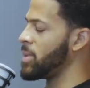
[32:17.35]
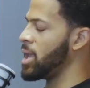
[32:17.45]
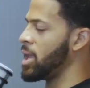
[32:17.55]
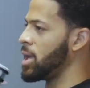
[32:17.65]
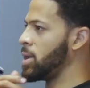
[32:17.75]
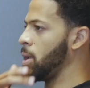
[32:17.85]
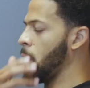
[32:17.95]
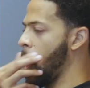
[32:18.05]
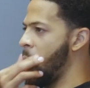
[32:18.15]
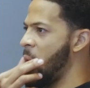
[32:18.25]
And
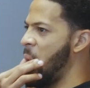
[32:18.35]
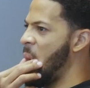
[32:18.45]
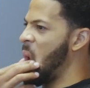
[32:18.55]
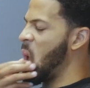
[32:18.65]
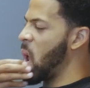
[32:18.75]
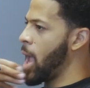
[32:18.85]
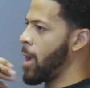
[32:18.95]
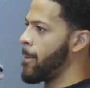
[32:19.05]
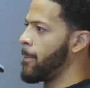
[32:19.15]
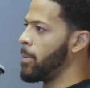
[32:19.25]

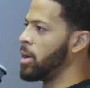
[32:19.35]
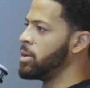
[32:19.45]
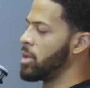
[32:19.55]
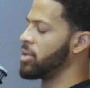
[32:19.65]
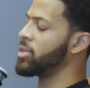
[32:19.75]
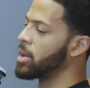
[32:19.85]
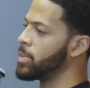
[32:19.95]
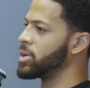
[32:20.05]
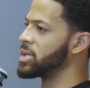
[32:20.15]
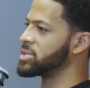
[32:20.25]
another thing I'm
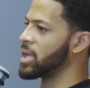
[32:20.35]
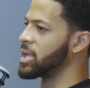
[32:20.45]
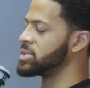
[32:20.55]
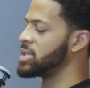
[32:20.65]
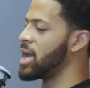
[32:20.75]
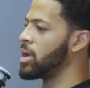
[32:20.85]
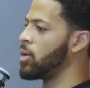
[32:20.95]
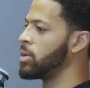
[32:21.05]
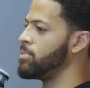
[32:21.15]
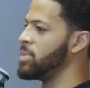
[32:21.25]
learning is like it's not
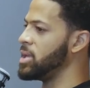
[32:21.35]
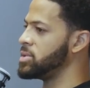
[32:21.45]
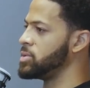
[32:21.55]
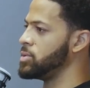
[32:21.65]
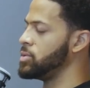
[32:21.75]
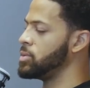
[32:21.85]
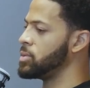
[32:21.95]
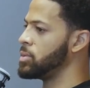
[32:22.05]
on me to